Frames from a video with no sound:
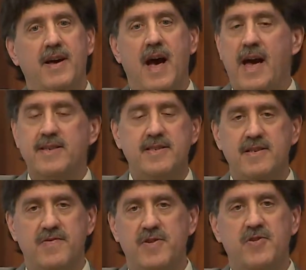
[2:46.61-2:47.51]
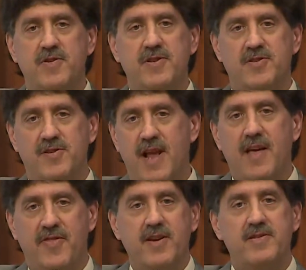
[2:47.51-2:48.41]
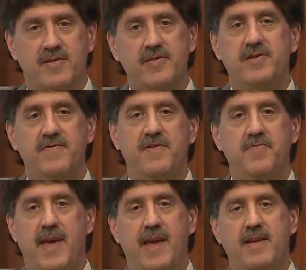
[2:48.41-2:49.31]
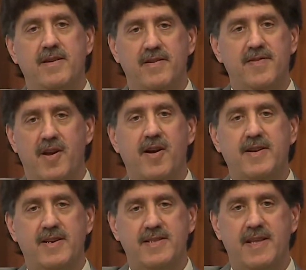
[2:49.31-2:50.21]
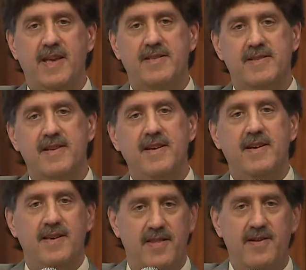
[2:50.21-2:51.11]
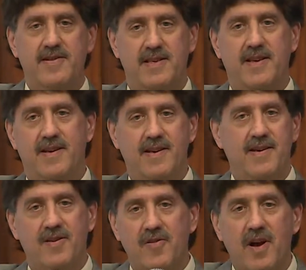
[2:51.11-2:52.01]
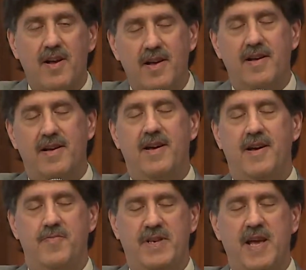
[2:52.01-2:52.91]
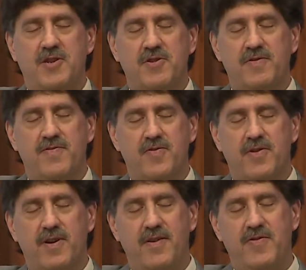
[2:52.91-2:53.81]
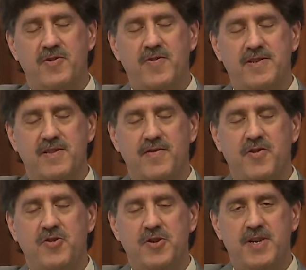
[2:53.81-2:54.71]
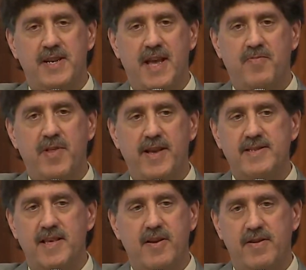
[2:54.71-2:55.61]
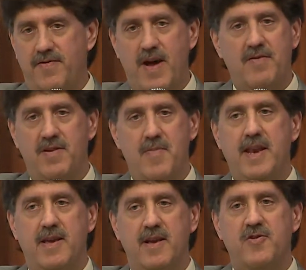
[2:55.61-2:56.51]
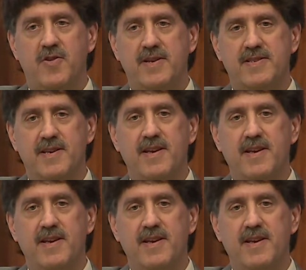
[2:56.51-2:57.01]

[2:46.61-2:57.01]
High seas fisheries are not the exclusive domain of the Arctic states. There is a potential for fisheries in the future to take place there involving many countries.